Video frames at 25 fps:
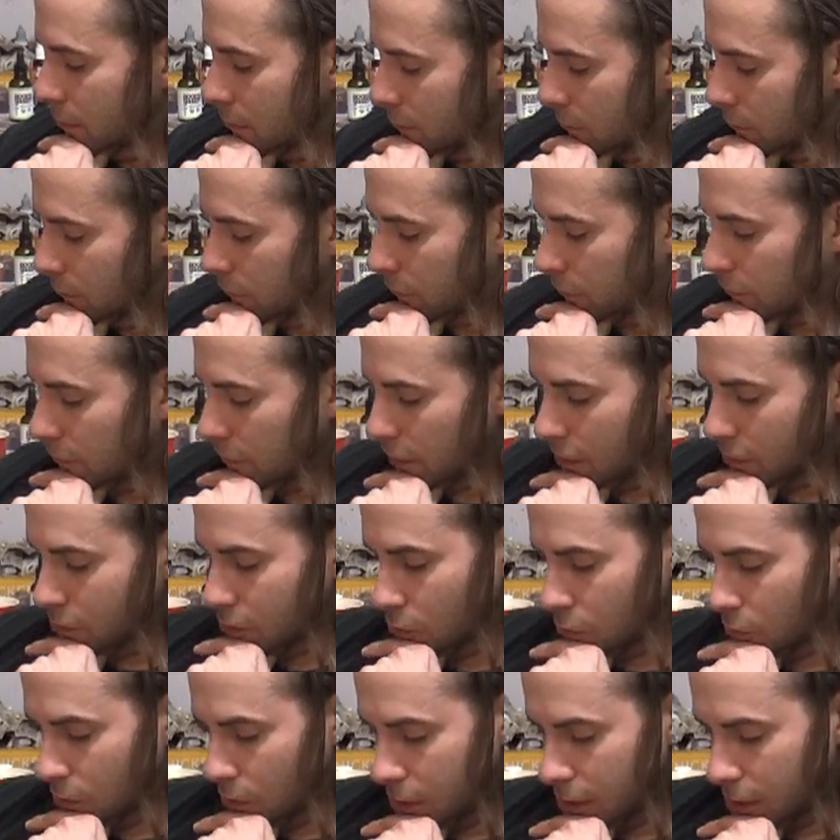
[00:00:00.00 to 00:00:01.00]

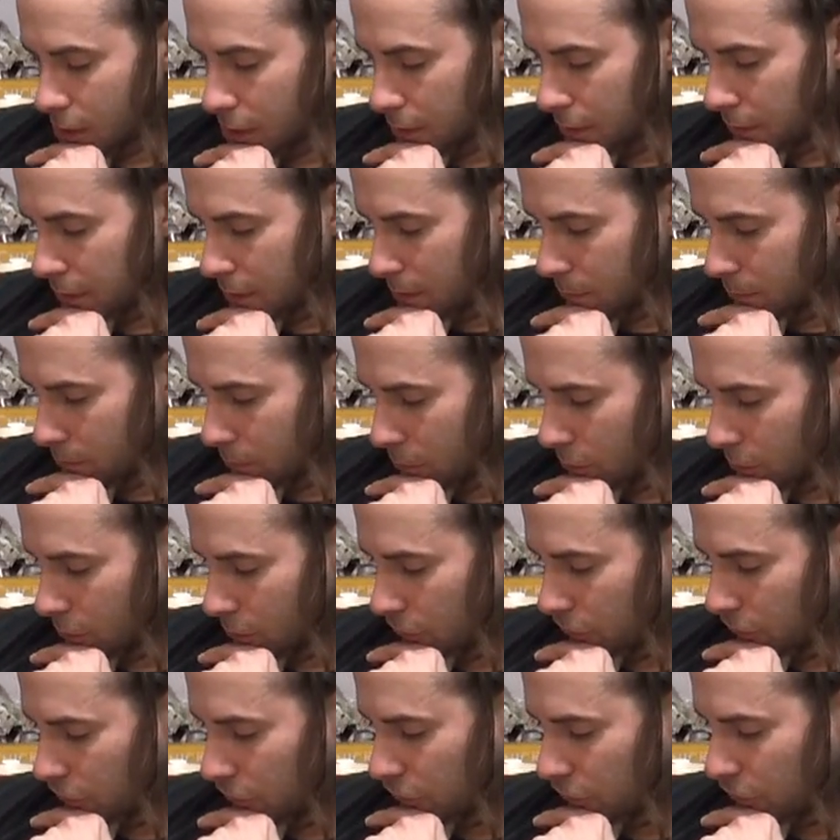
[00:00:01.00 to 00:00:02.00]
So, number
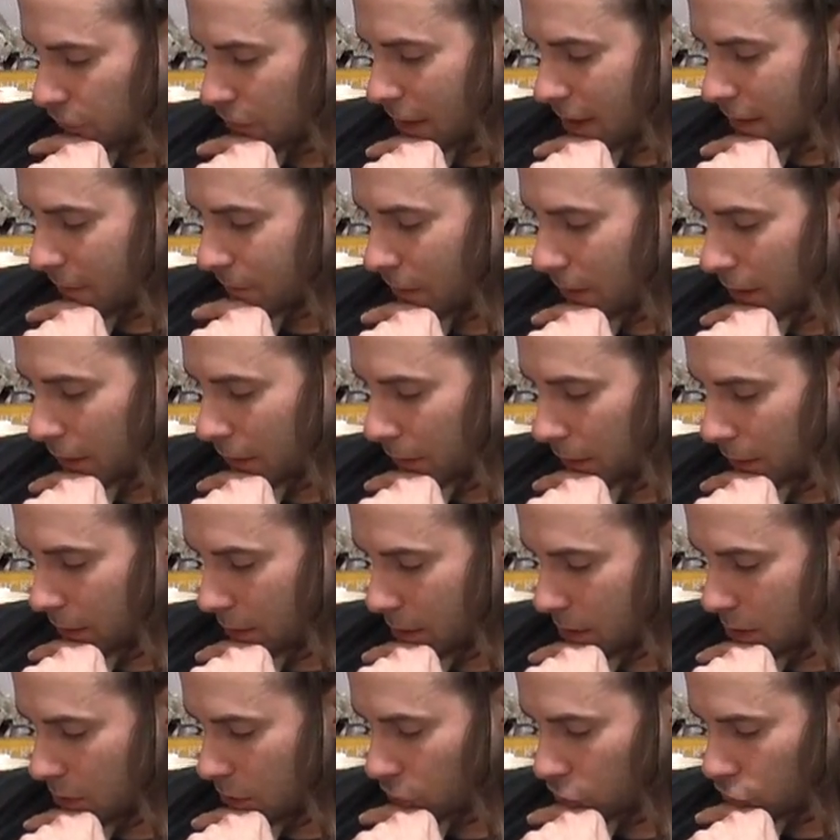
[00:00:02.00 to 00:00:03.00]
7,
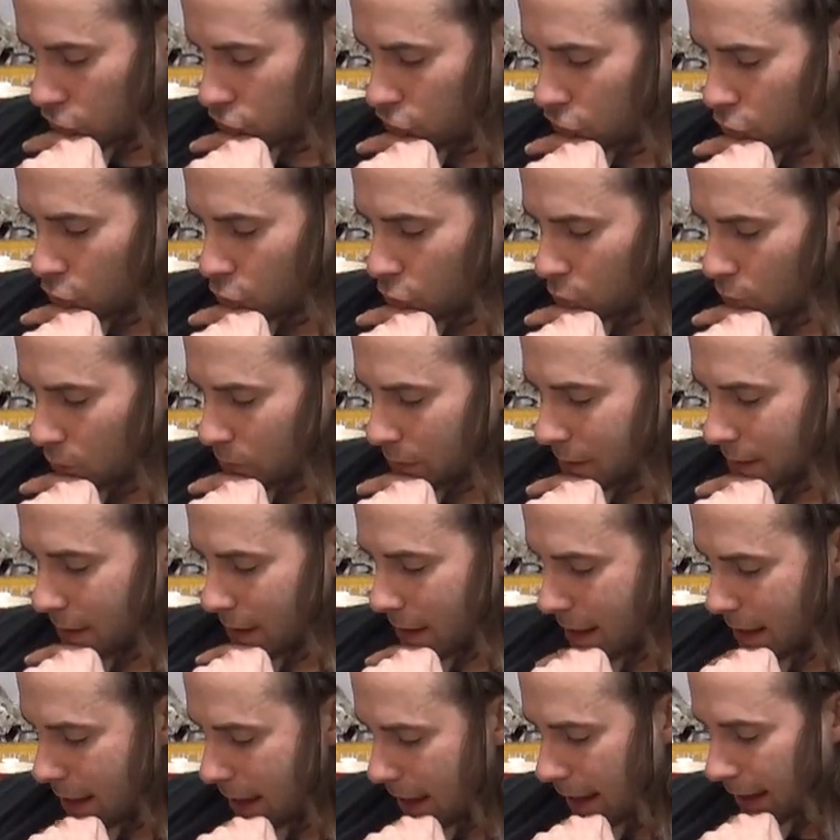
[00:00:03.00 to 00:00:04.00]
do
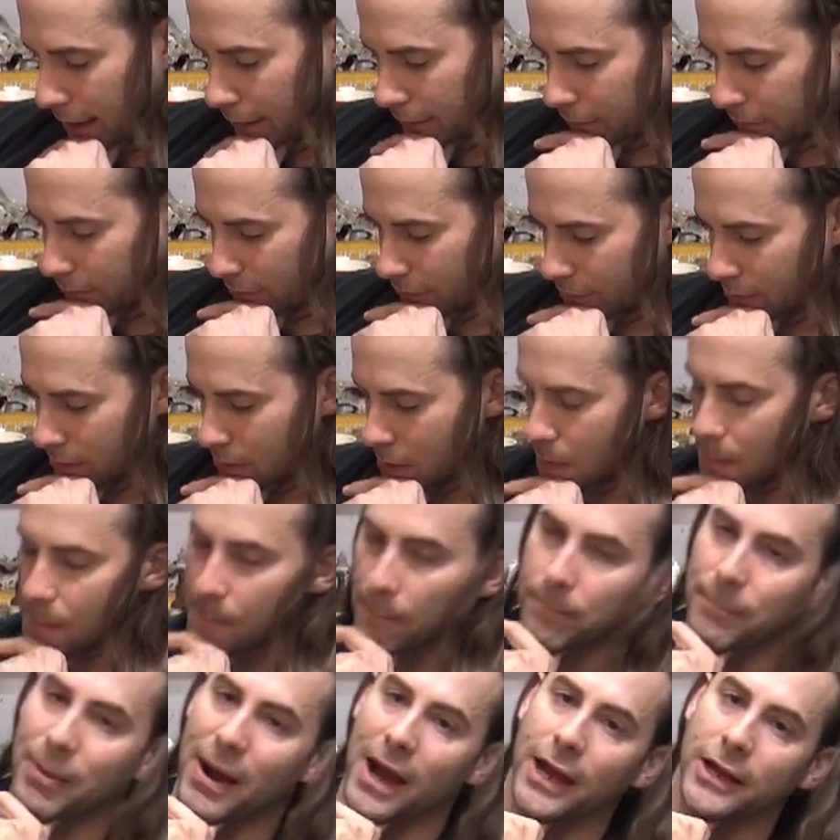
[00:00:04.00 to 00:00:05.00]
not
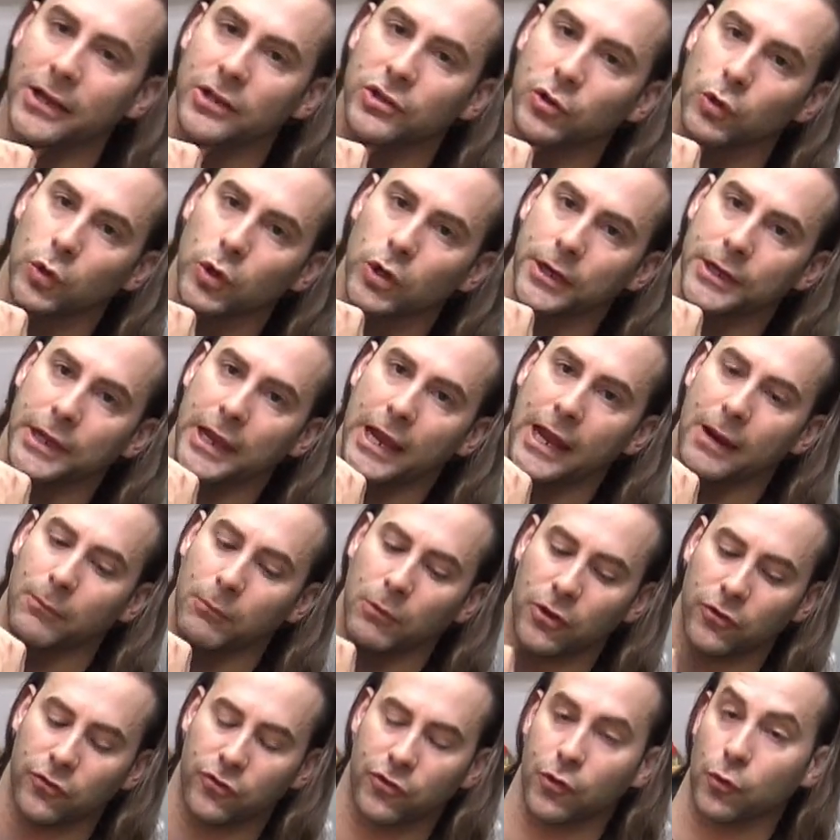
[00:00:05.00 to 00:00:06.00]
buy door
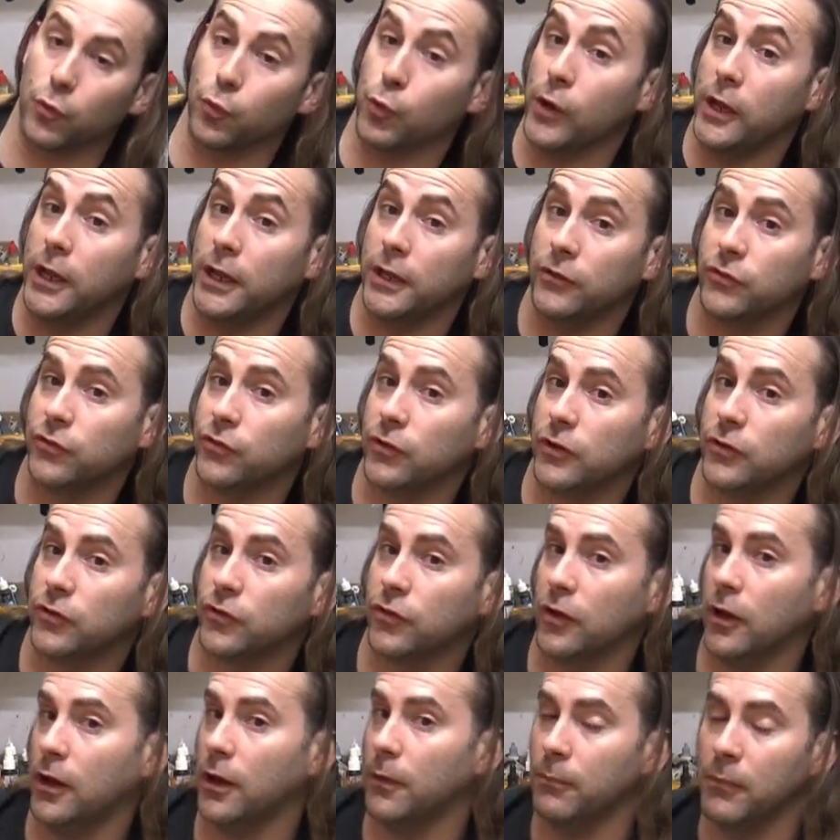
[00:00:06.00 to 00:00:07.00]
cameras. The Ring
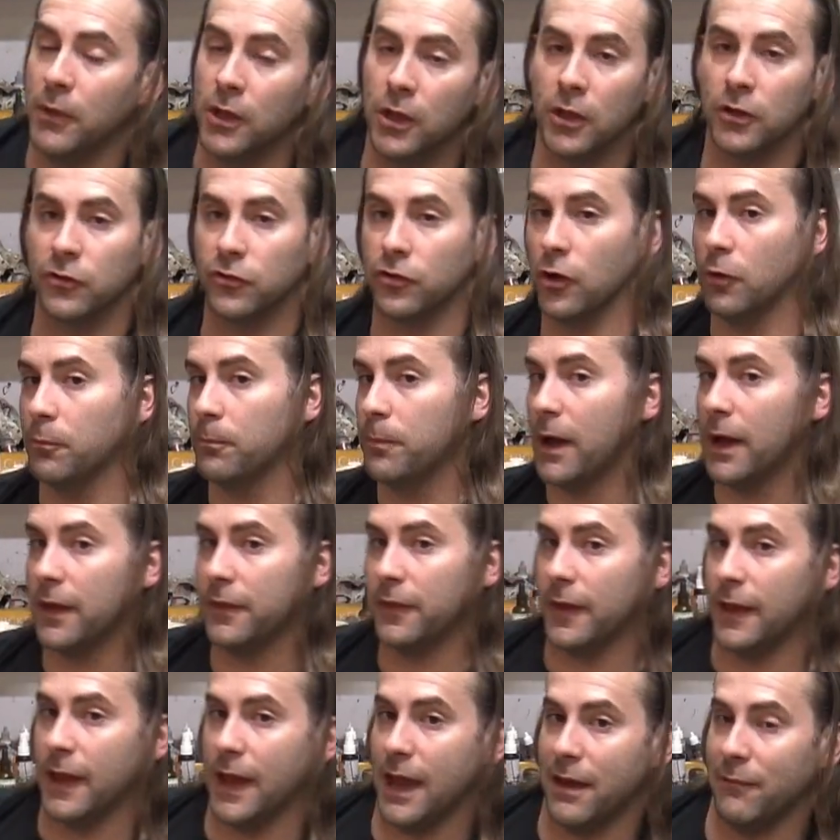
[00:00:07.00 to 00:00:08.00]
system, don't buy
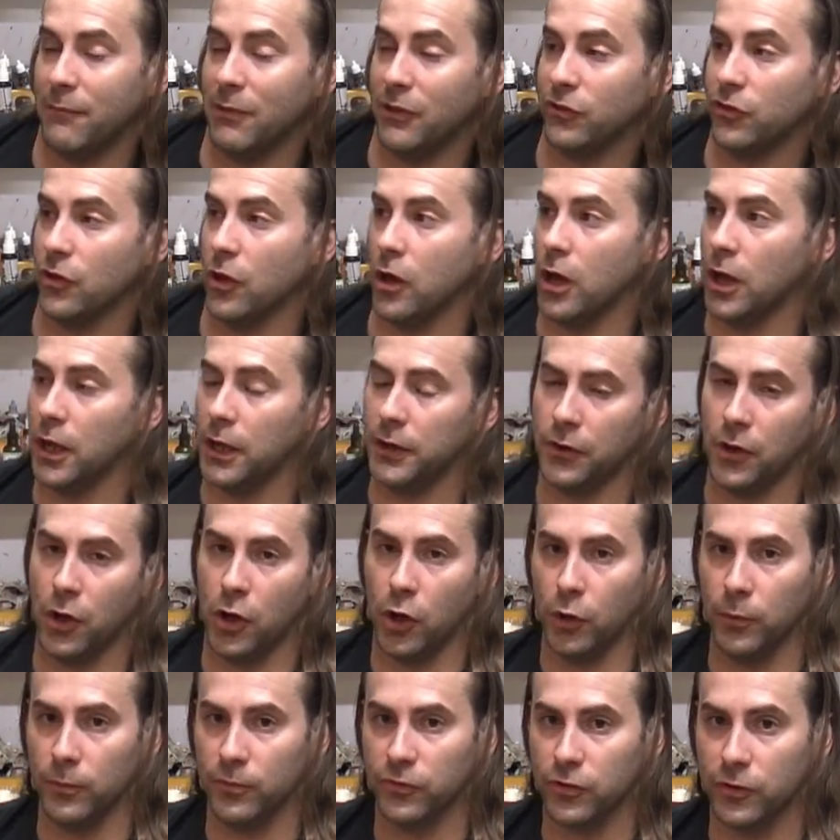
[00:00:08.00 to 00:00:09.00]
the Amazon
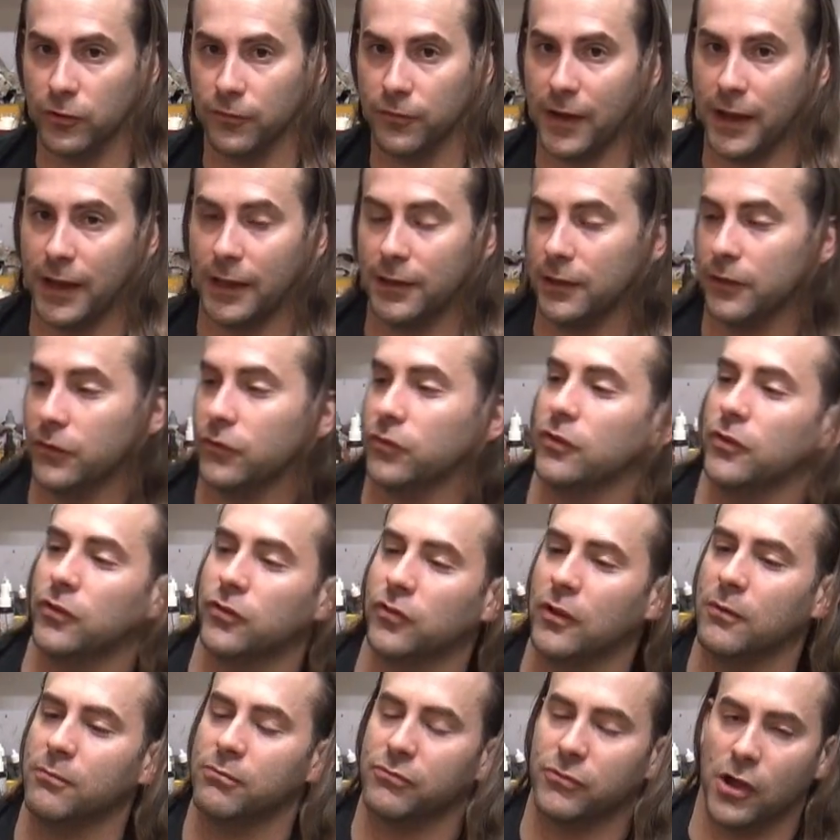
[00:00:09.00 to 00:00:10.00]
home surveillance
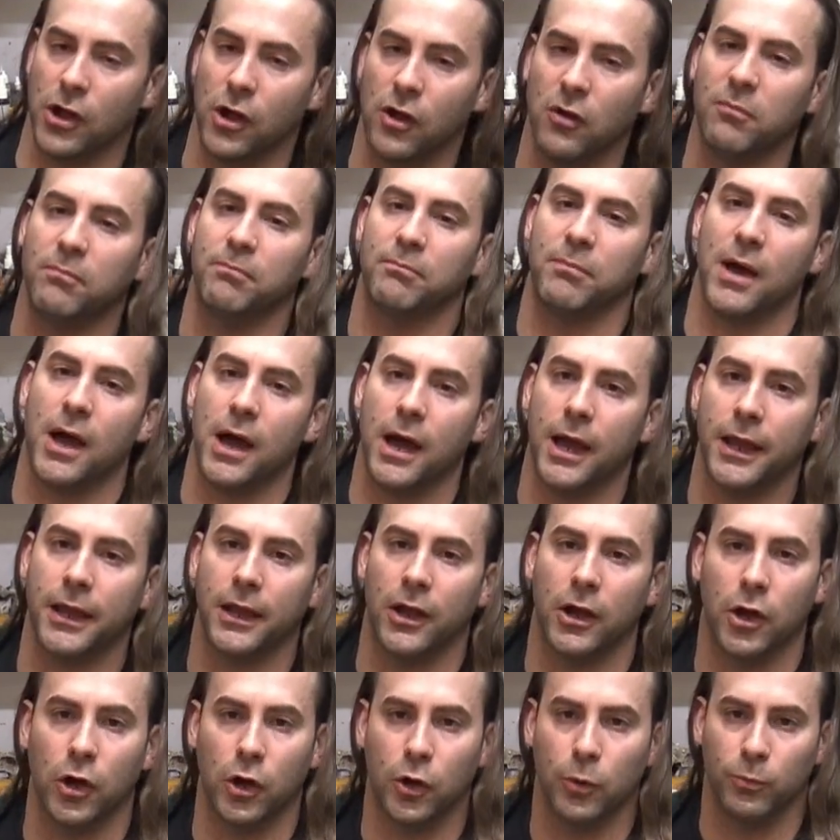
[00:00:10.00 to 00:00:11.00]
system, don't buy
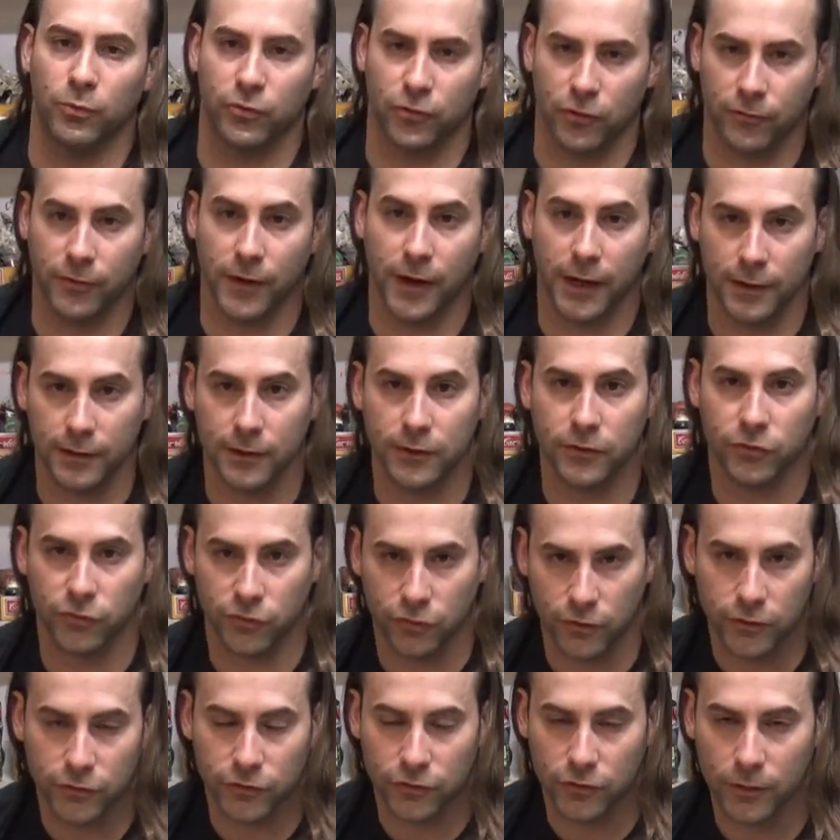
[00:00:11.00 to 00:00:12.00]
home surveillance
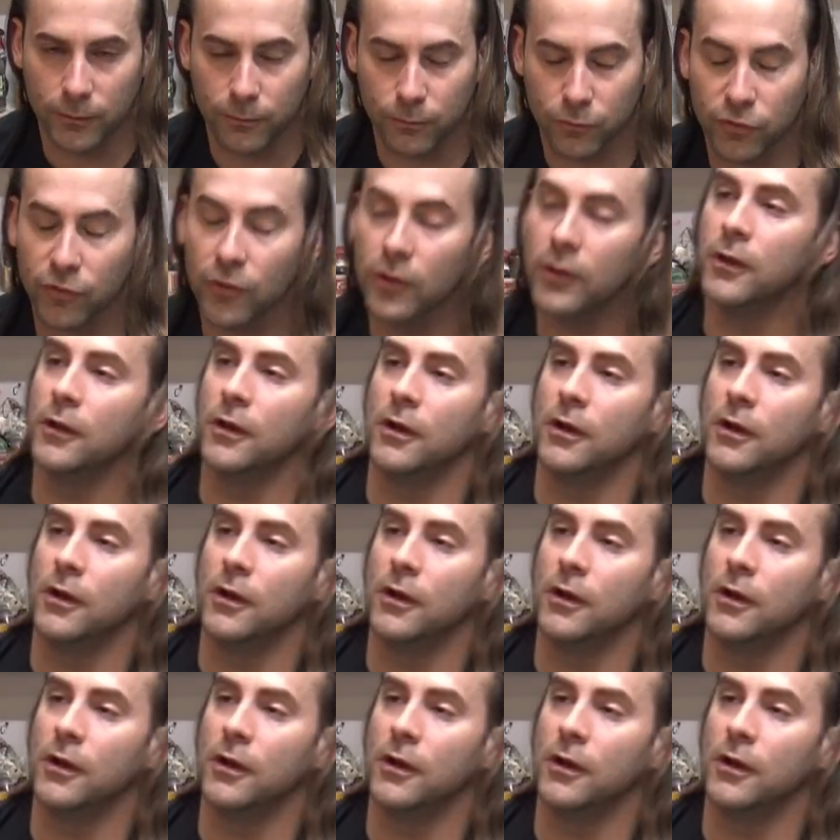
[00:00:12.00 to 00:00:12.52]
systems.